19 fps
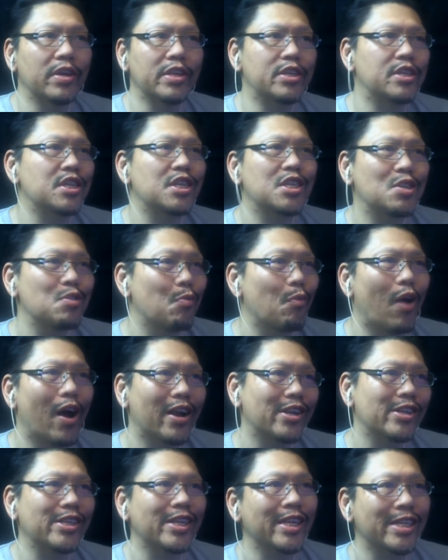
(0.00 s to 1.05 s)
Just do water
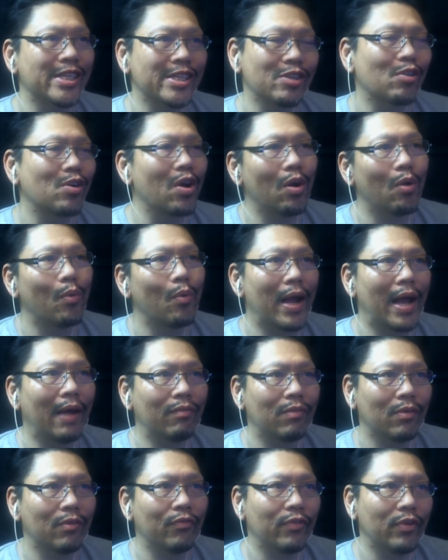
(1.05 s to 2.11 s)
changes. They'll go away
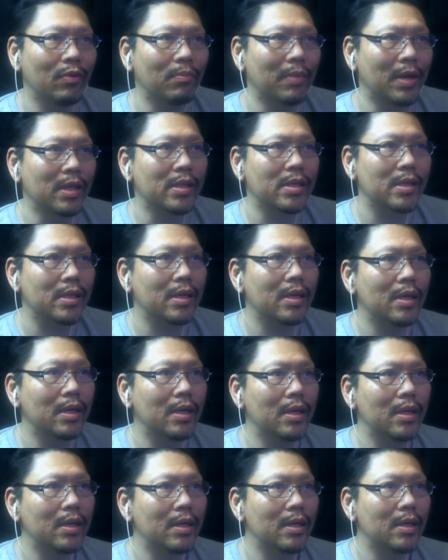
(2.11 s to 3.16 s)
after a few months.
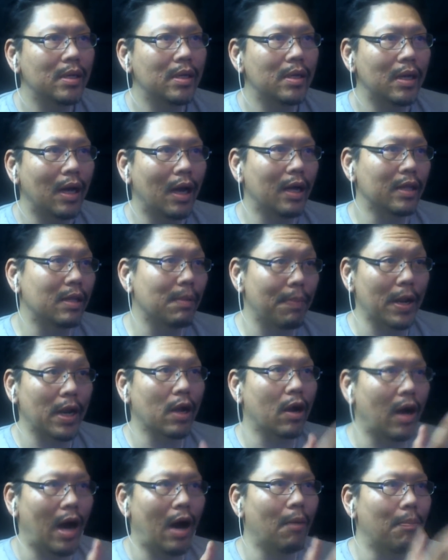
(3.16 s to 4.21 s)
Depending on how